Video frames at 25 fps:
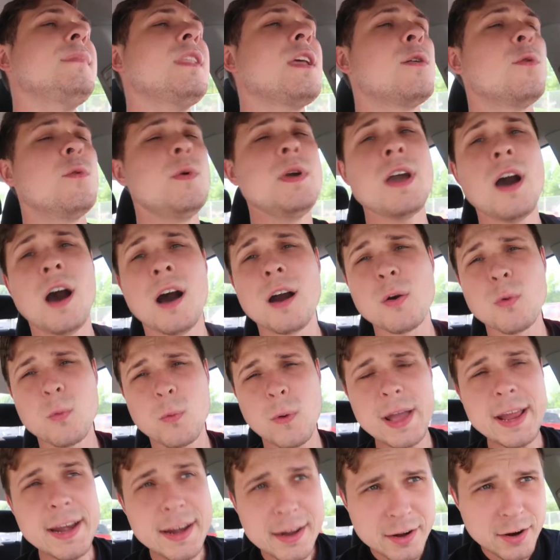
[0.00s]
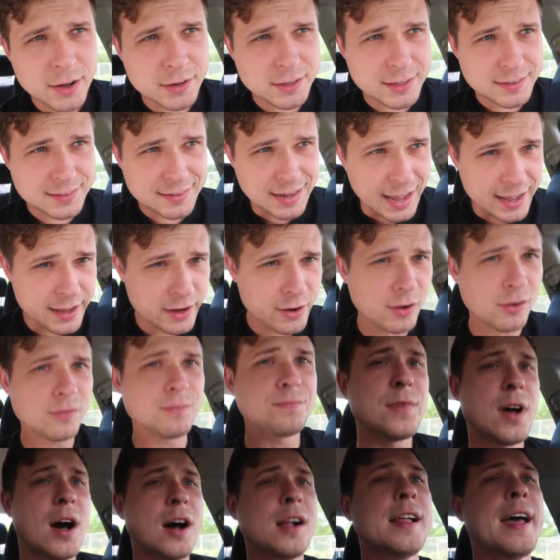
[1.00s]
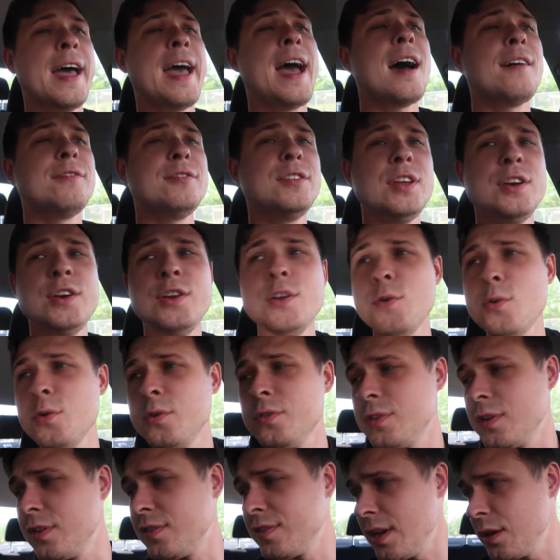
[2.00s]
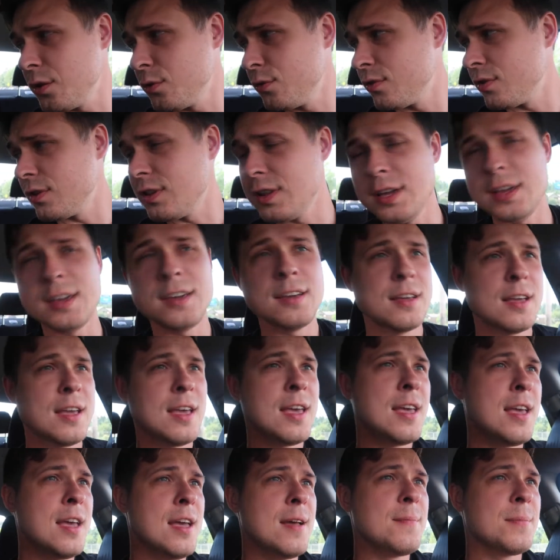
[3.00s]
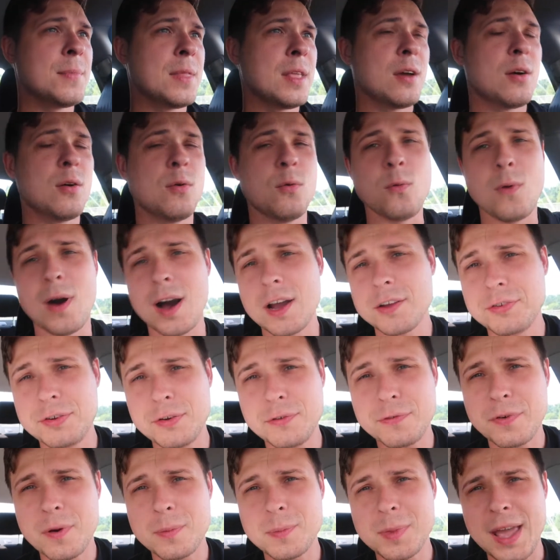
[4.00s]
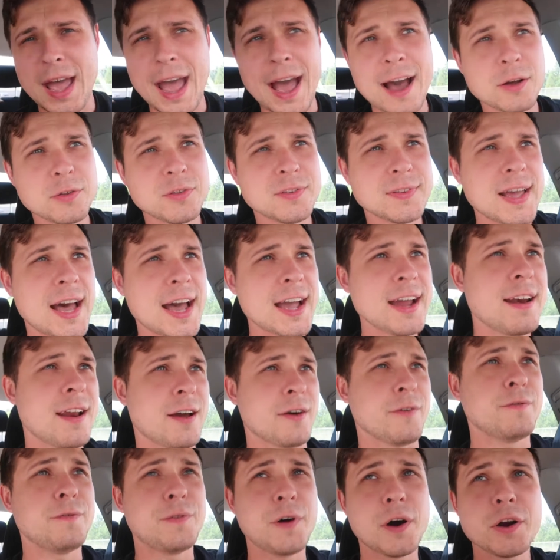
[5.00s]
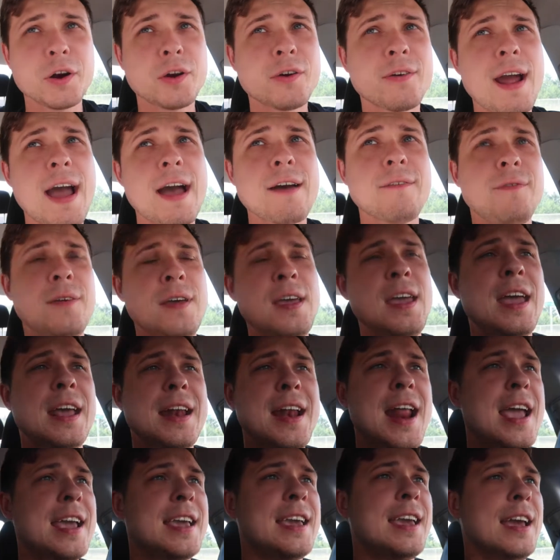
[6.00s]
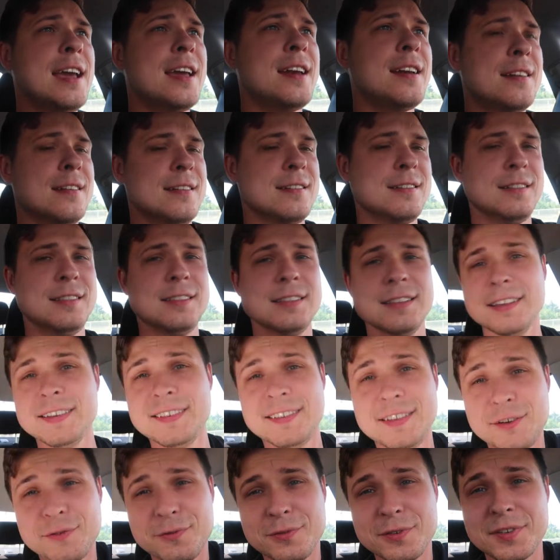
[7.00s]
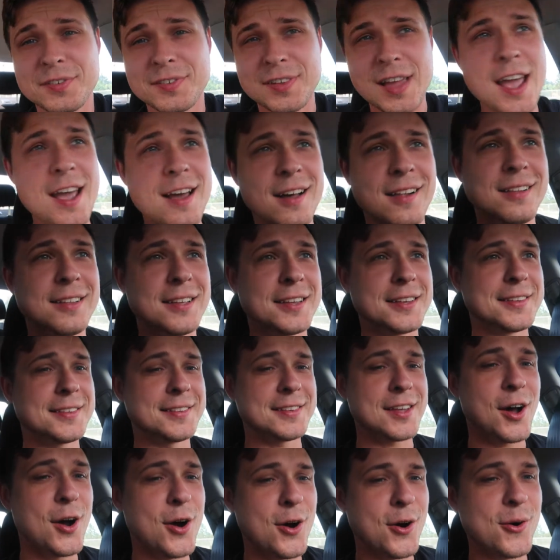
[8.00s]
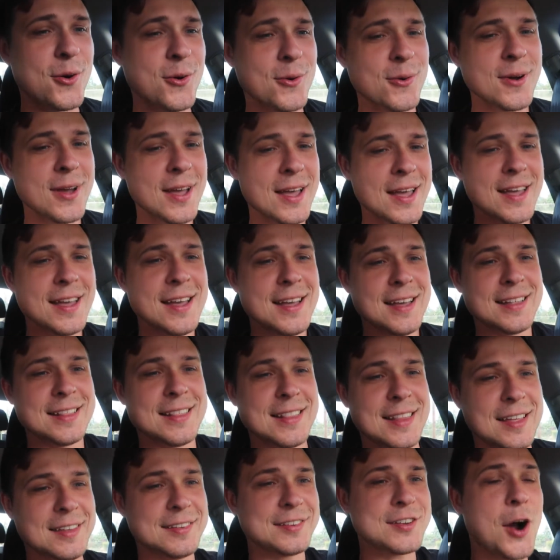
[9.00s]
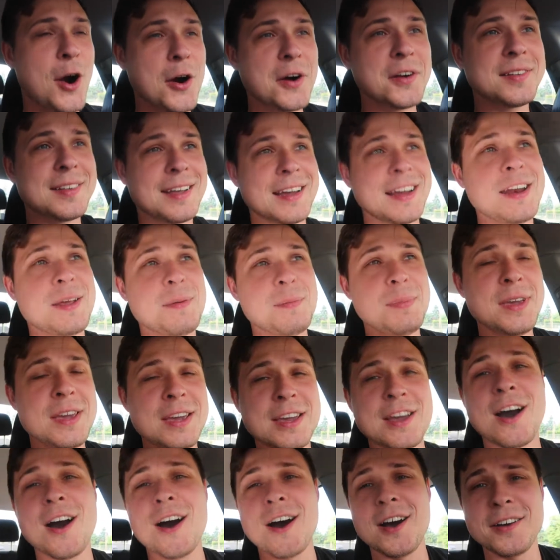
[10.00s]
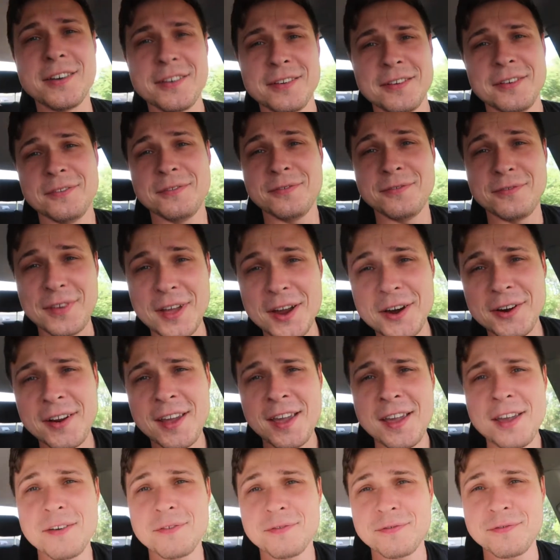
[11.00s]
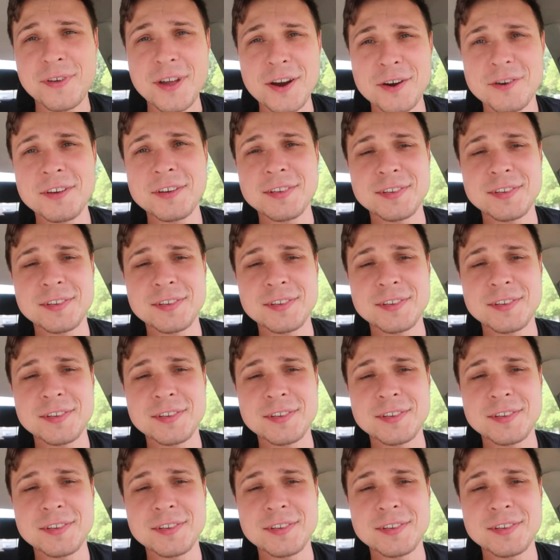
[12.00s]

we are waiting on the title. All I have to do is essentially wash it from the outside, photograph it, and I can list it for sale. So this car is gonna be gone very, very